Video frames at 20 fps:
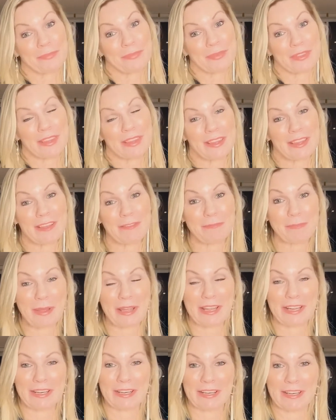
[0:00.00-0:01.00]
They've
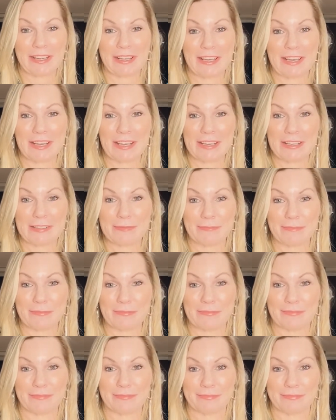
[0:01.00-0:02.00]
been,
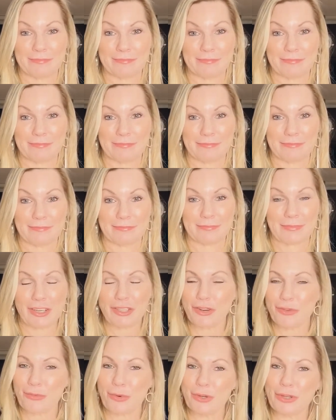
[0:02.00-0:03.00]
I
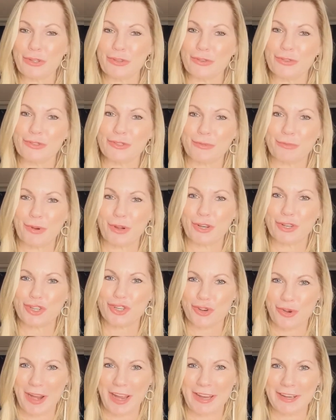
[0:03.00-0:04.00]
don't want to use the word
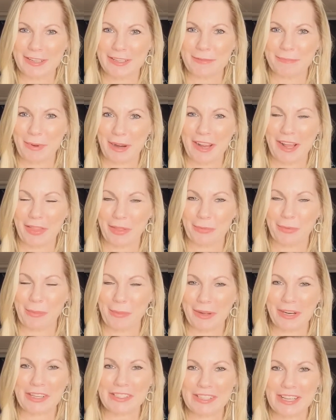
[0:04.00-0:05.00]
trained by other
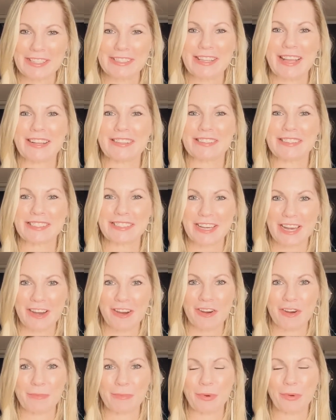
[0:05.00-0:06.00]
women because that sounds
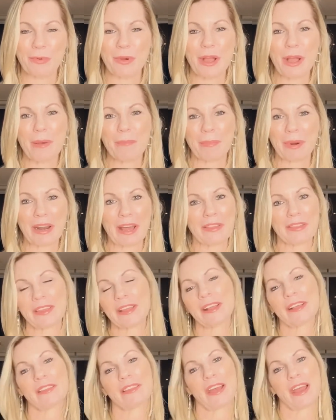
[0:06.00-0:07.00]
terrible, but I
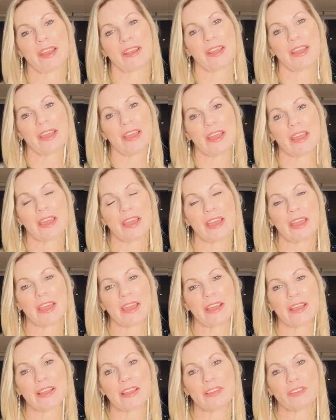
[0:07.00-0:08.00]
think that,
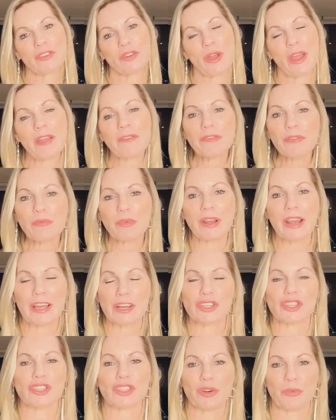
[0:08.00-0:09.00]
every
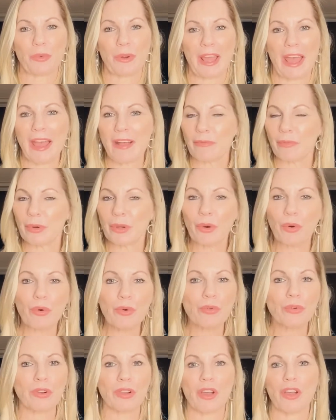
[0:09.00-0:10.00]
relationship we have, we all
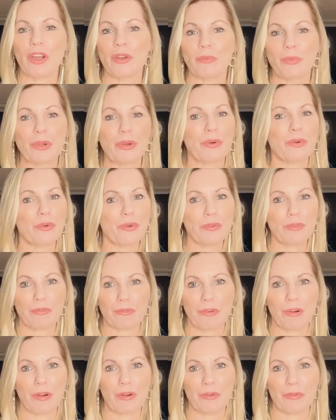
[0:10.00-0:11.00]
learn, we all
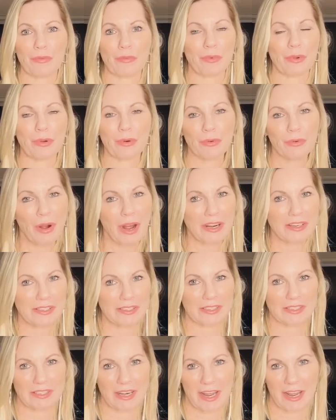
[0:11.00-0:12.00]
grow, we all
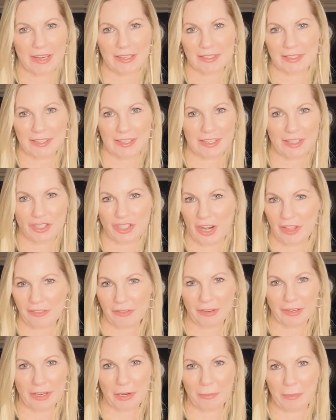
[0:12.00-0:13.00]
understand each other a
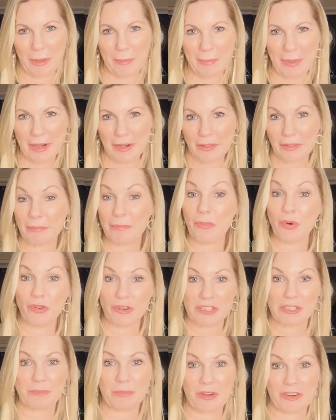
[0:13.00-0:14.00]
little bit better the more
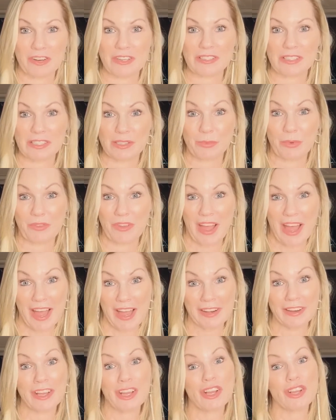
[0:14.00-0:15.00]
experiences we've
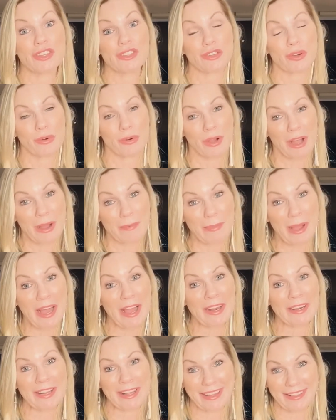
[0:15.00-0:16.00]
had. So a
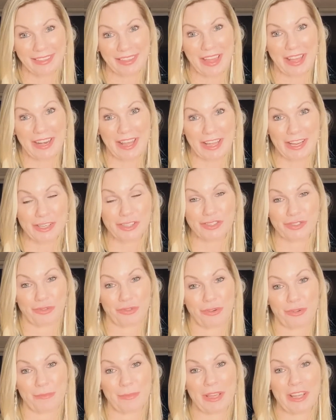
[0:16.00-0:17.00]
man in that age
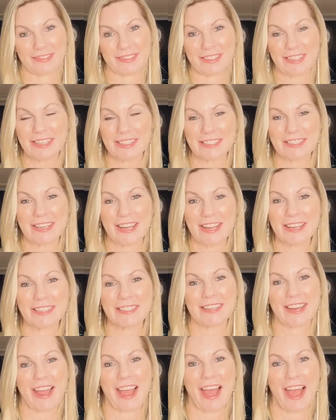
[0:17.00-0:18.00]
group does tend
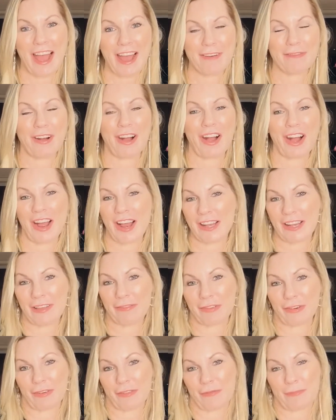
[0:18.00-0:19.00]
to have a high
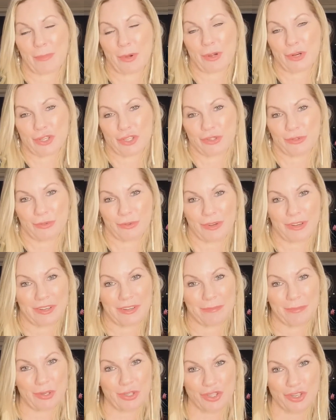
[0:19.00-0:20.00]
level of emotional
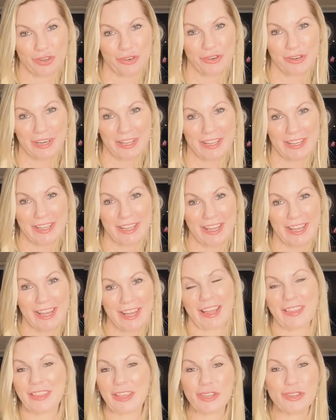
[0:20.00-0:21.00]
maturity.
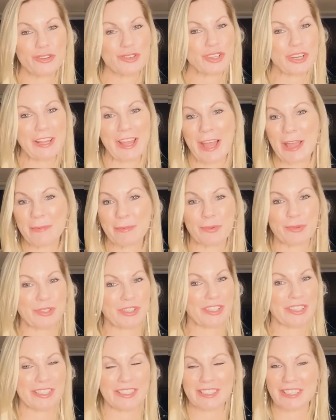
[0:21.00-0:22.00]
They're usually able
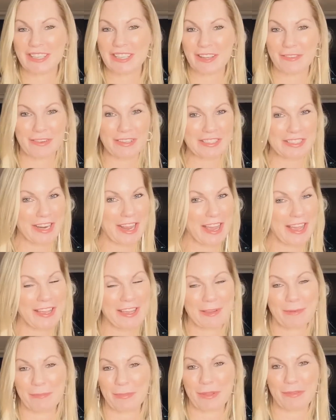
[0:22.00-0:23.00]
to give and take
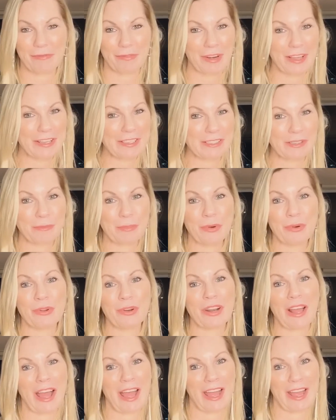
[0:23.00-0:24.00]
and be flexible.
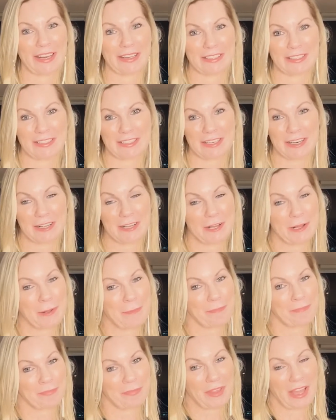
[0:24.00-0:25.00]
And
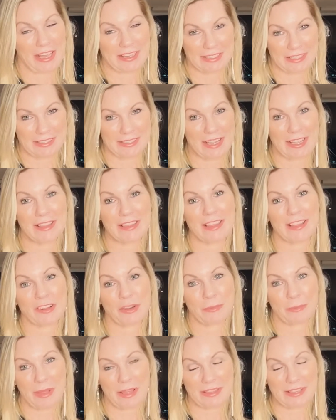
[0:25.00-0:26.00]
as I said, they're going
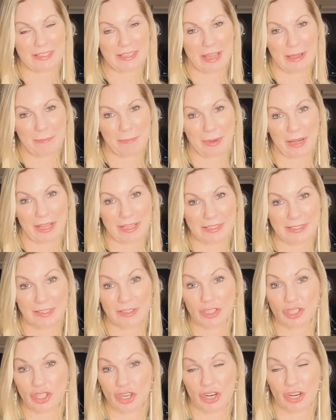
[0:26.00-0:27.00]
to be at the same place in the
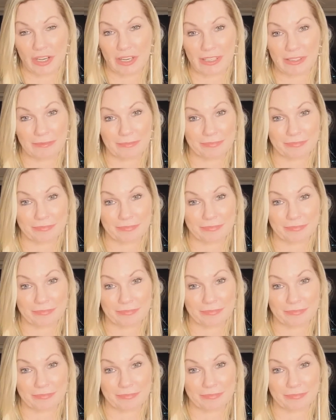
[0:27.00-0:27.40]
journey.